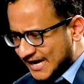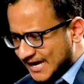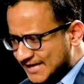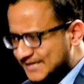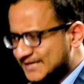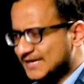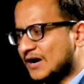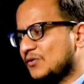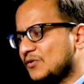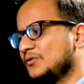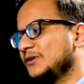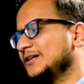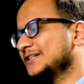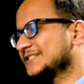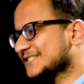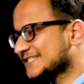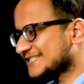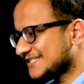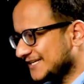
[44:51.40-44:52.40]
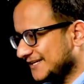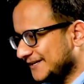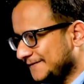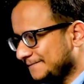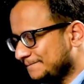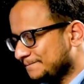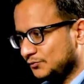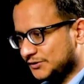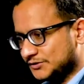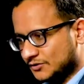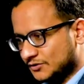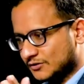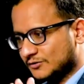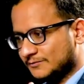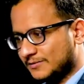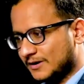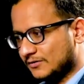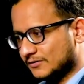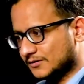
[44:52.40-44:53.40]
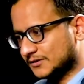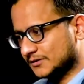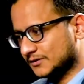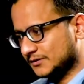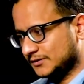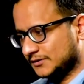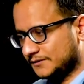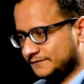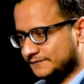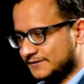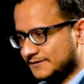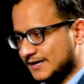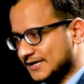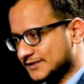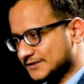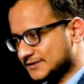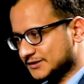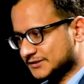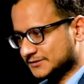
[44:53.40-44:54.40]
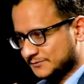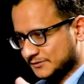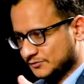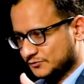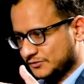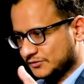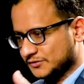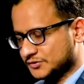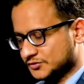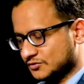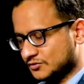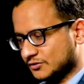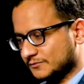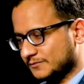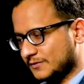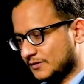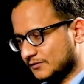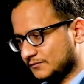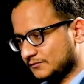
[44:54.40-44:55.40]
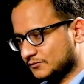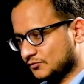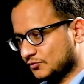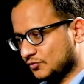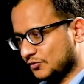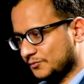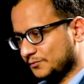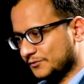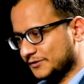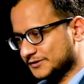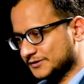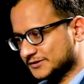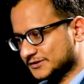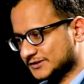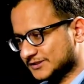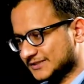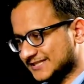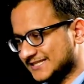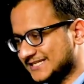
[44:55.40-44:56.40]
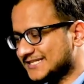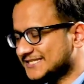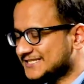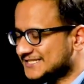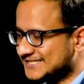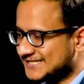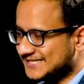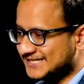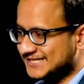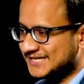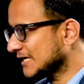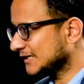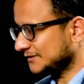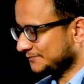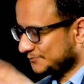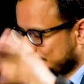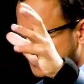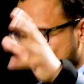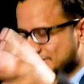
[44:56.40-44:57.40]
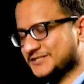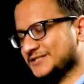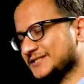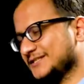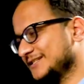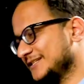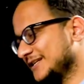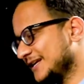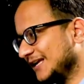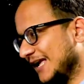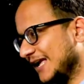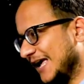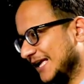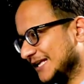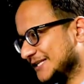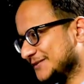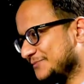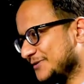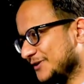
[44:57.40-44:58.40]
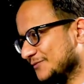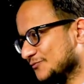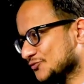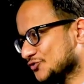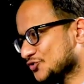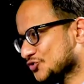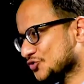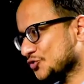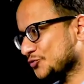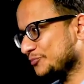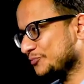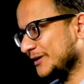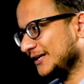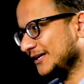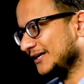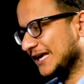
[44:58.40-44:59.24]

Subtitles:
And now let's say we talked about the freelancers, but we also talked about corporations. Let's say the person has become so big